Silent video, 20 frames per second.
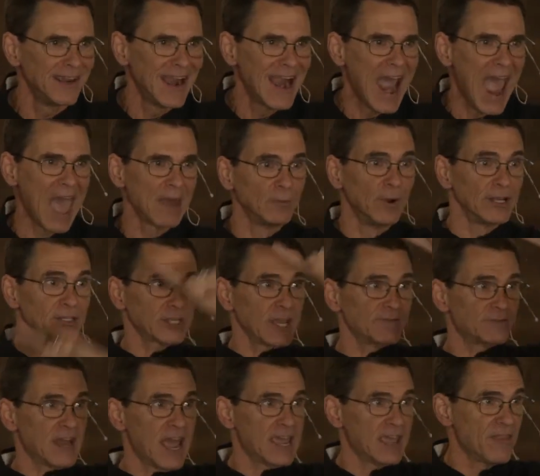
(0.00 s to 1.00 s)
And once I've
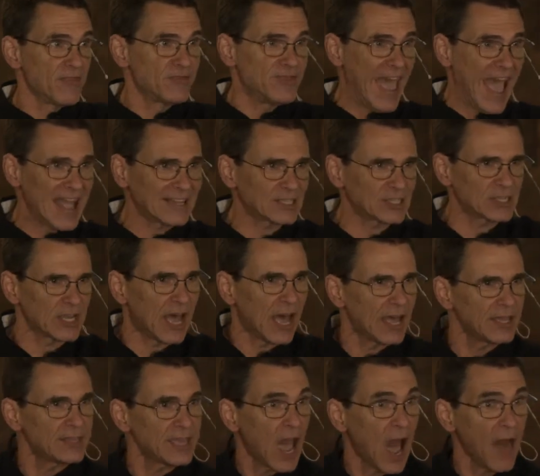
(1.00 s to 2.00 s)
taken that
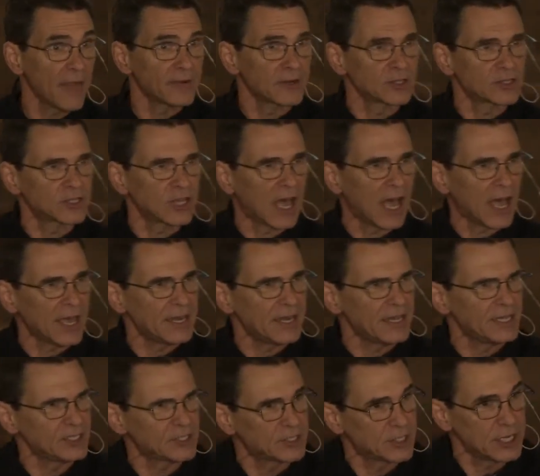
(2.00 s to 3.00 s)
side, the other side
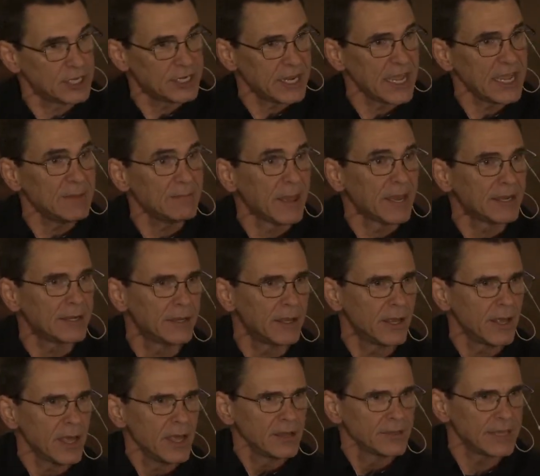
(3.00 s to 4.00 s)
is the demon,
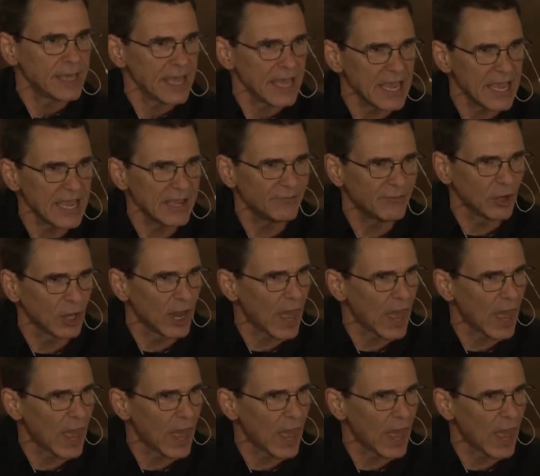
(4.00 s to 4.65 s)
the evil